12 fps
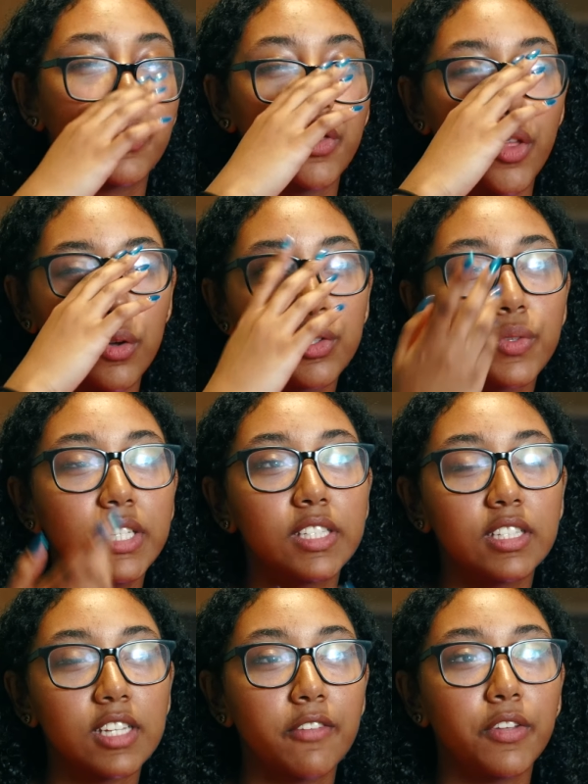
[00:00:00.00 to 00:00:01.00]
For those
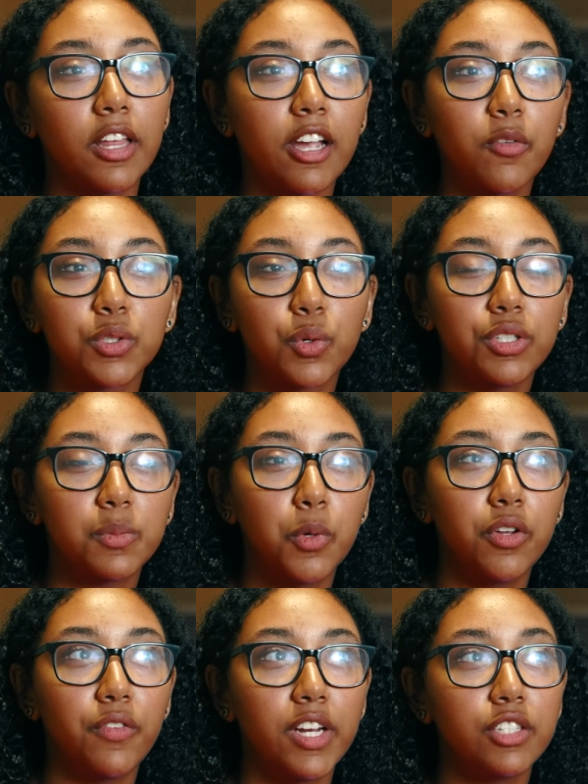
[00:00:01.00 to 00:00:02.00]
reasons, I feel like I was always
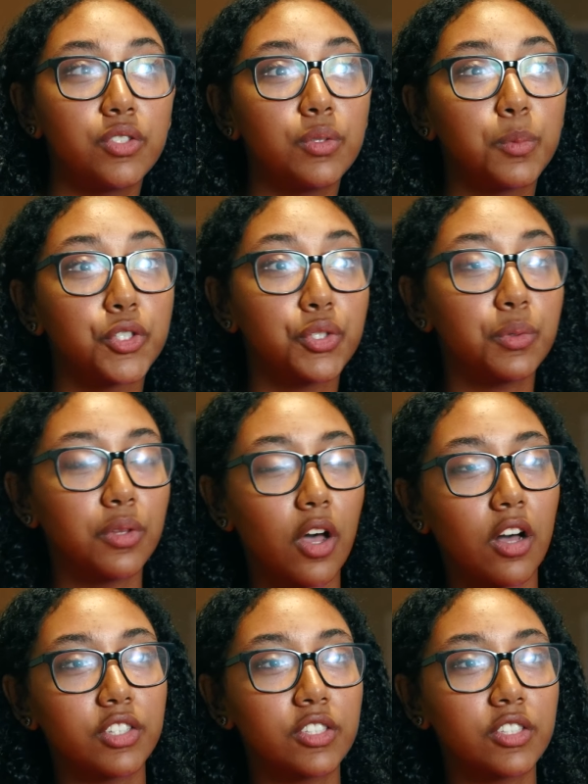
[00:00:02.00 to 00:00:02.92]
motivated to pursue law.